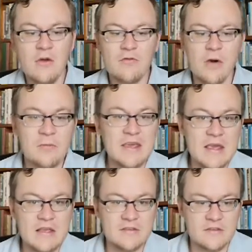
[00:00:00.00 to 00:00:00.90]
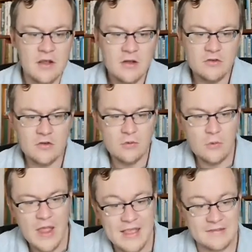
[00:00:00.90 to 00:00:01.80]
from east to
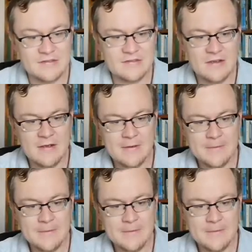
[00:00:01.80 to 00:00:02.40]
west